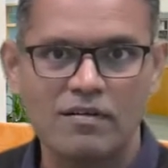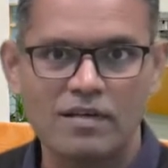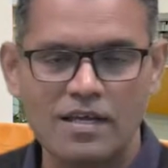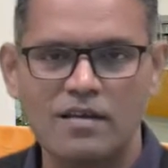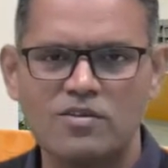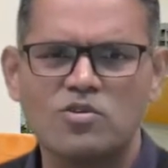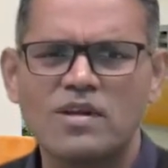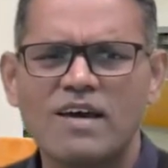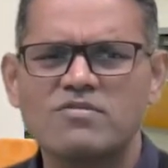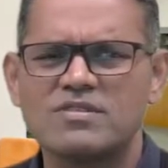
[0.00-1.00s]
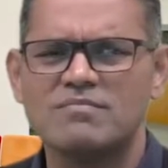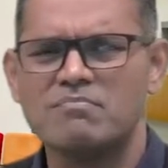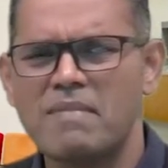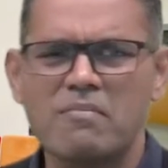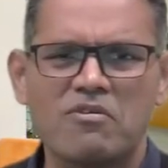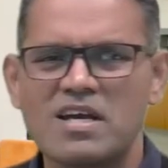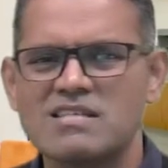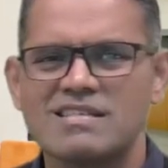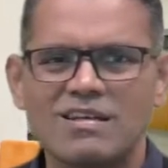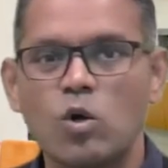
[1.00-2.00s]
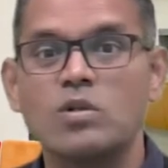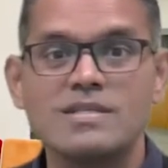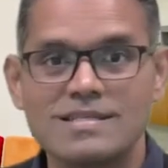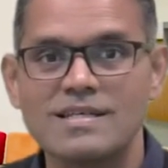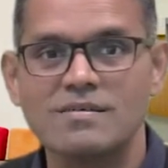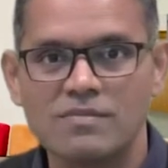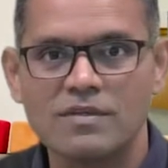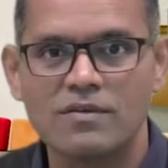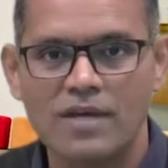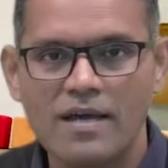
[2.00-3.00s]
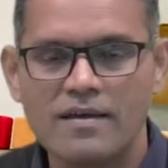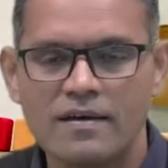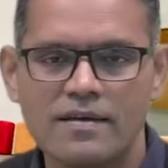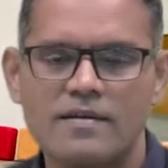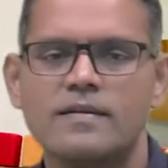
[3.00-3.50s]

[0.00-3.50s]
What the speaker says: Yeah. You don't have to memorize it all the time. Okay. Yeah.